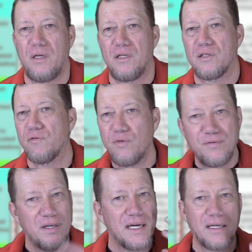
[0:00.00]
So if
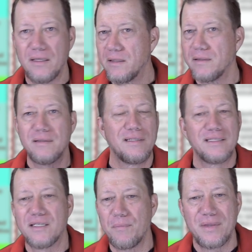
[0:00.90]
we've got
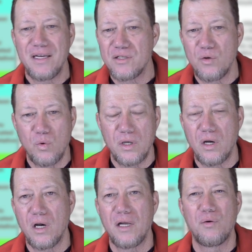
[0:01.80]
some things going
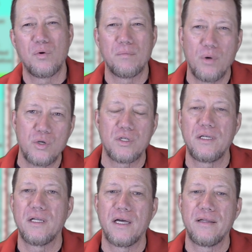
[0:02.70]
on and we're
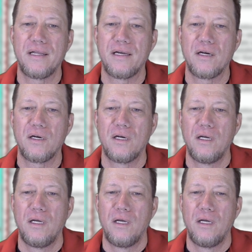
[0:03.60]
emotionally not there,